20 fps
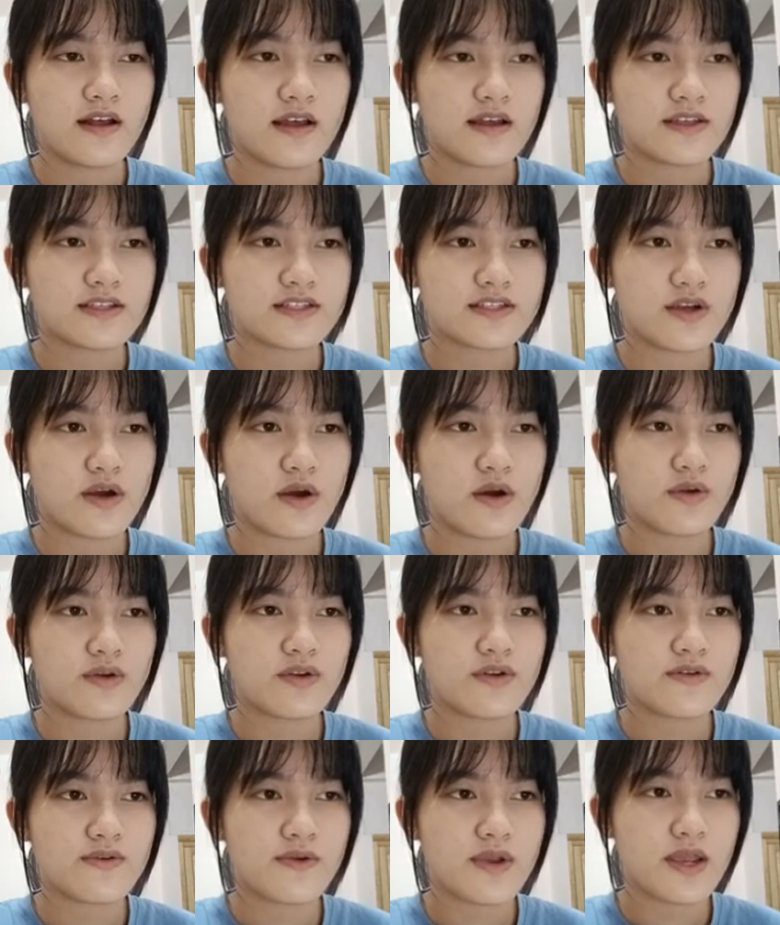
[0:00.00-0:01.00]

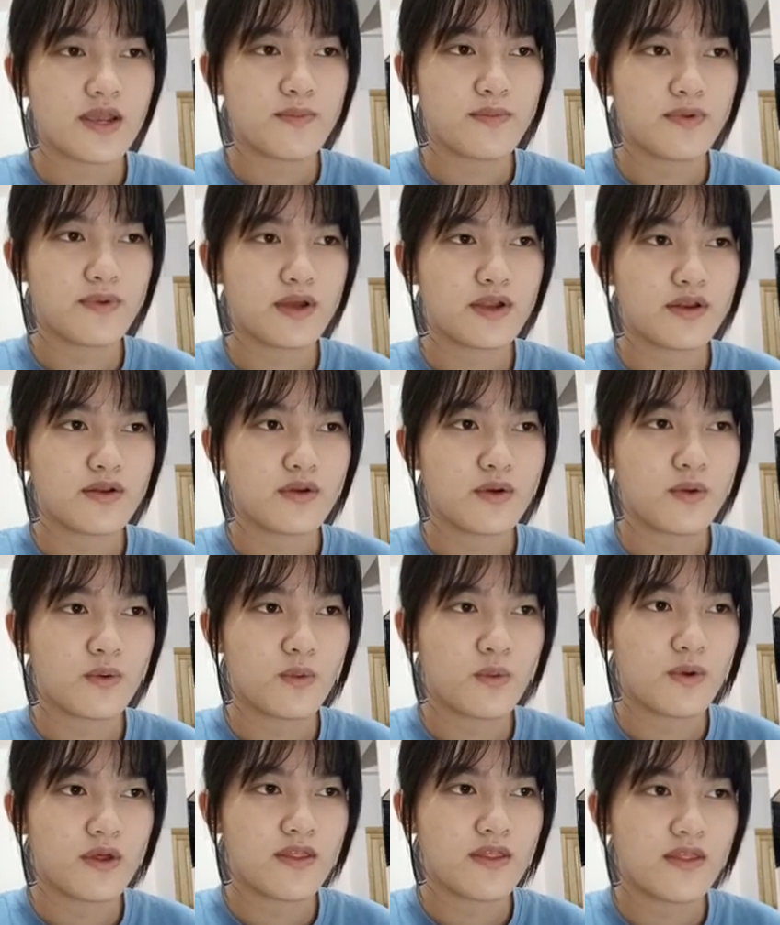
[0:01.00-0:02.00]
Extraordinary, but no
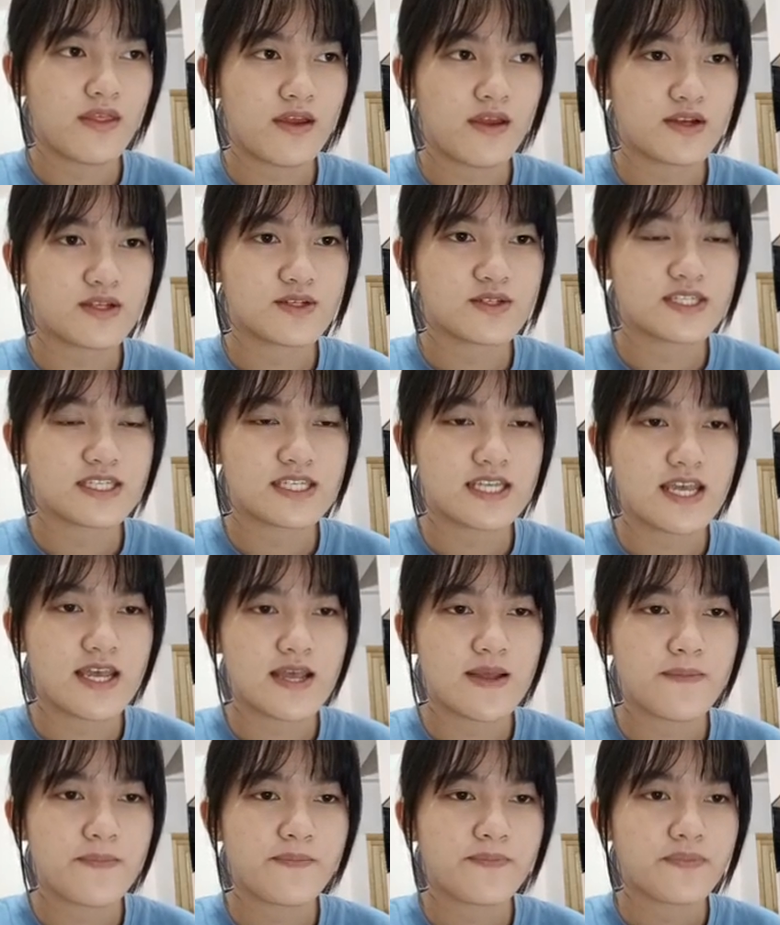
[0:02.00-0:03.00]
one there to
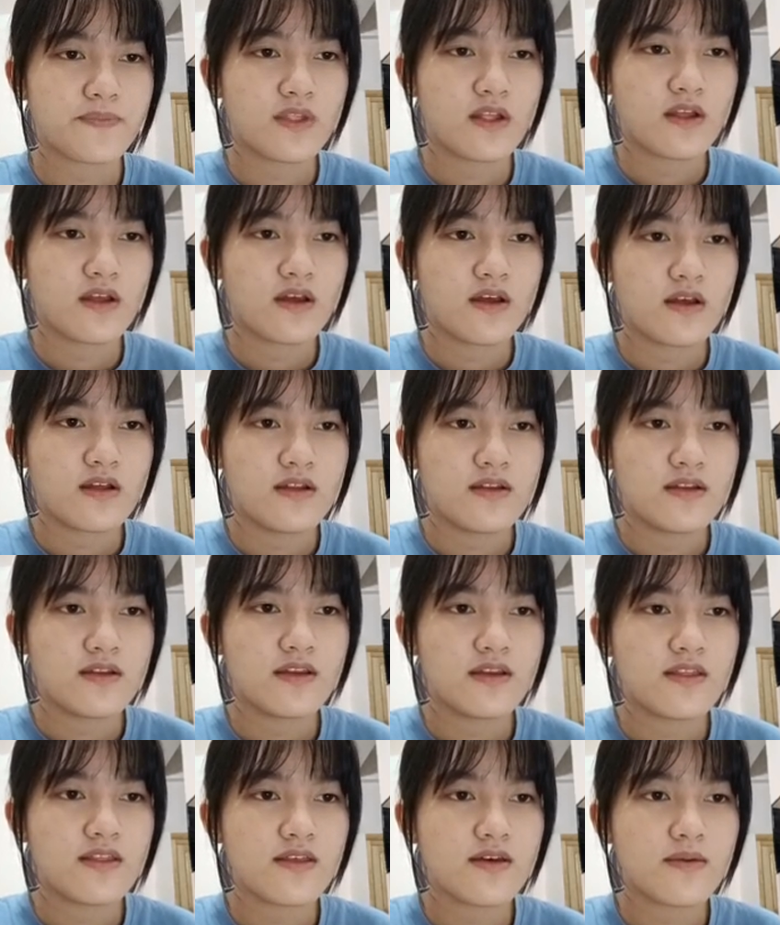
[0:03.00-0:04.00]
see.
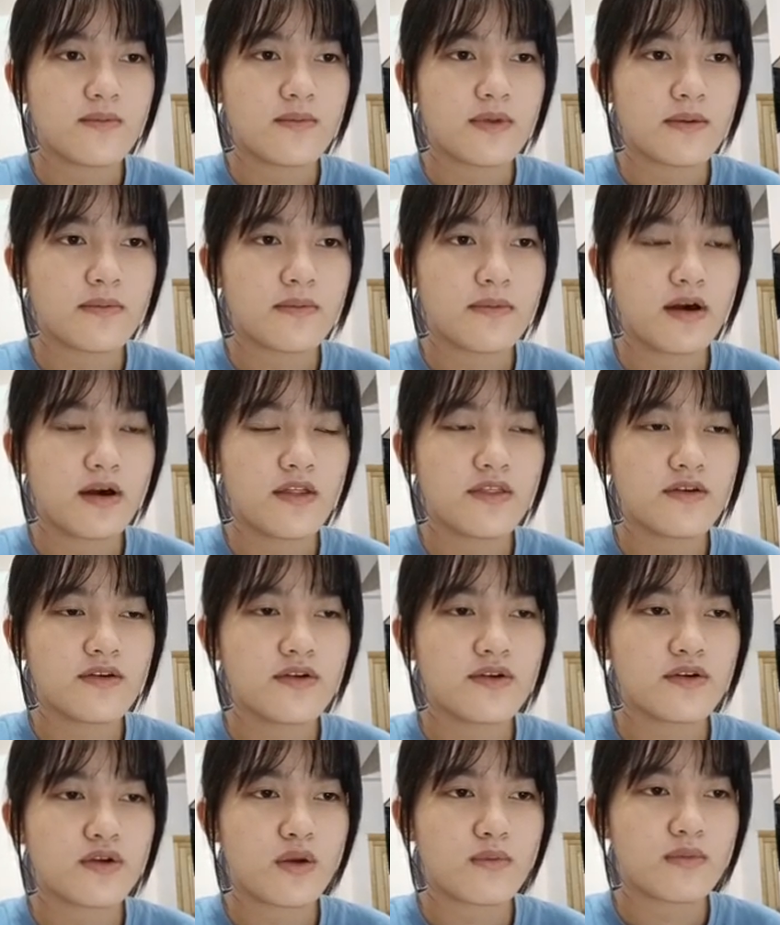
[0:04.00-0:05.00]
Neither my
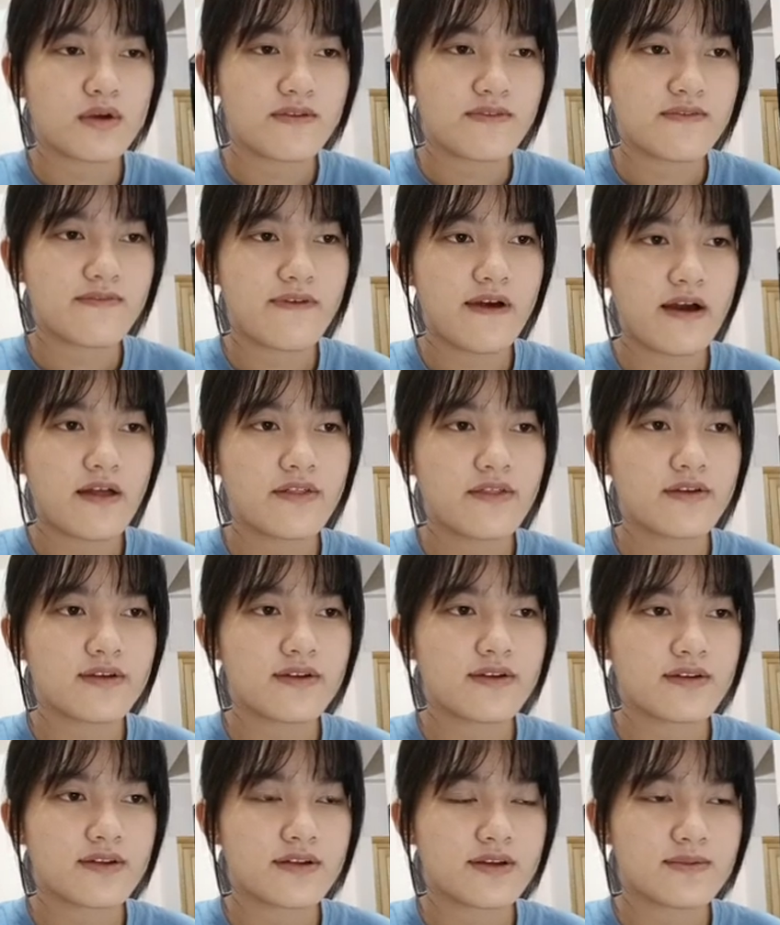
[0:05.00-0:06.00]
mother nor my father
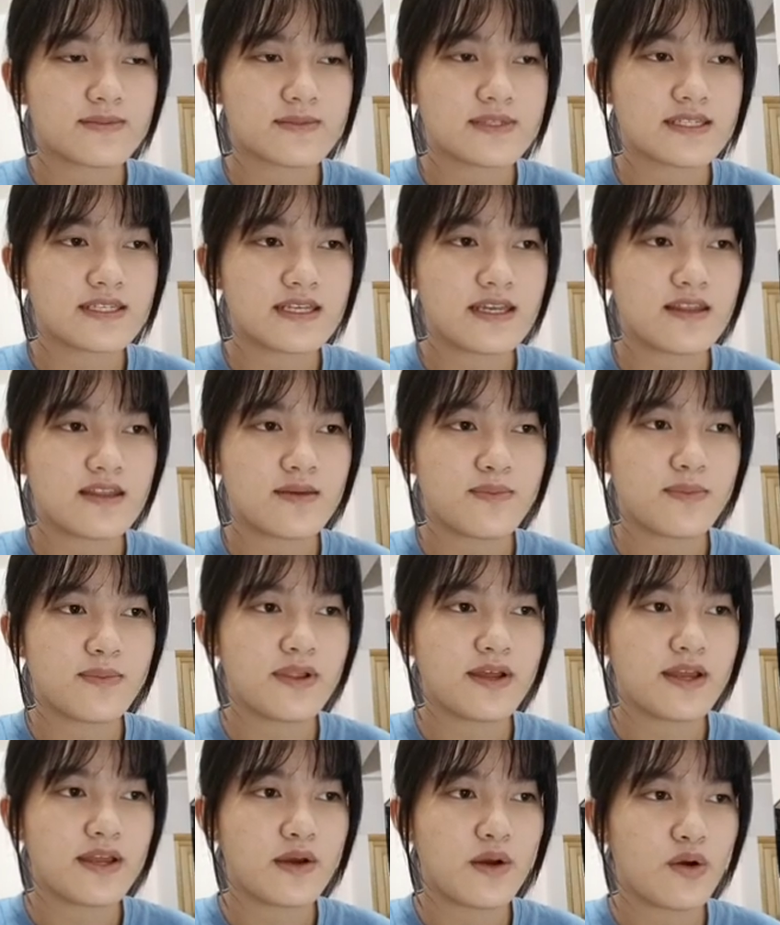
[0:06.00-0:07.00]
could come see the
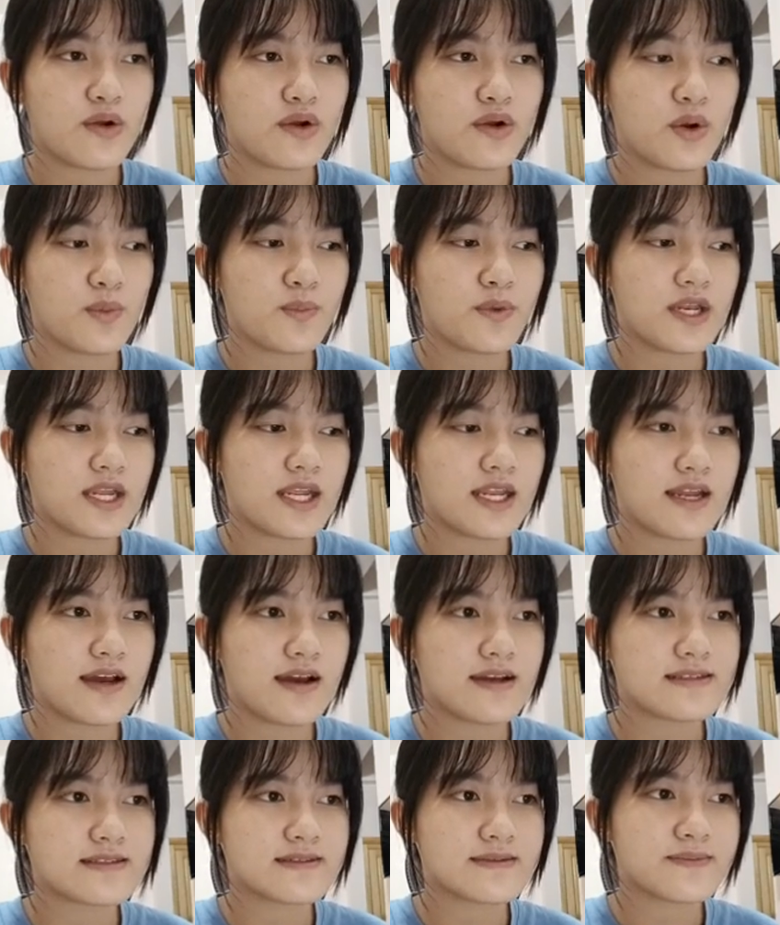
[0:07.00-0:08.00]
play on opening
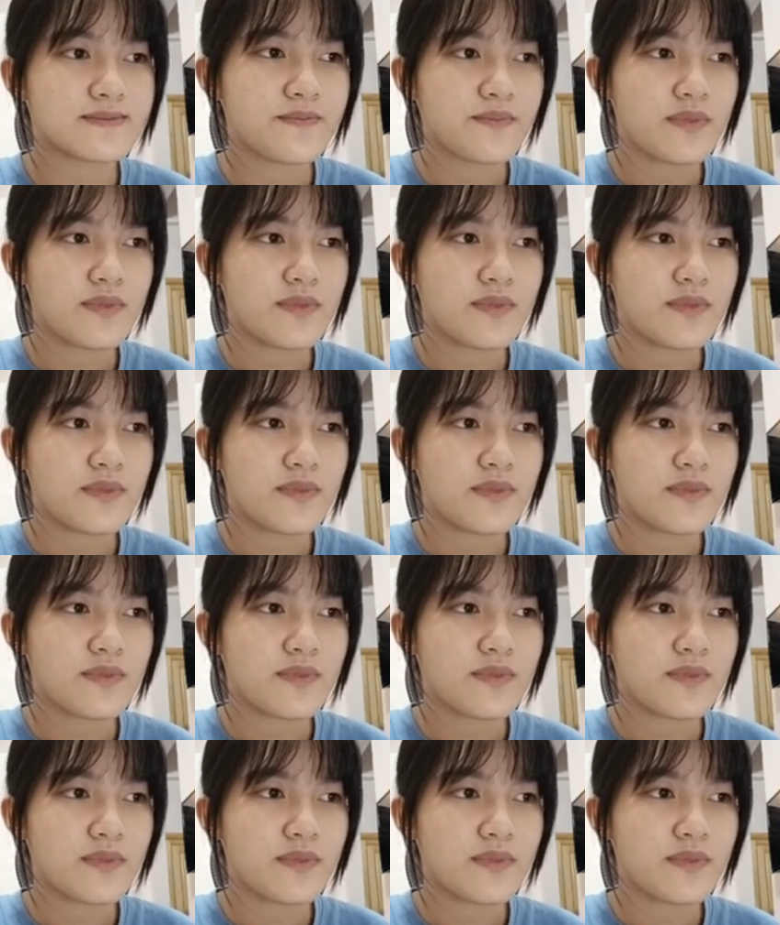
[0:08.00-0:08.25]
night.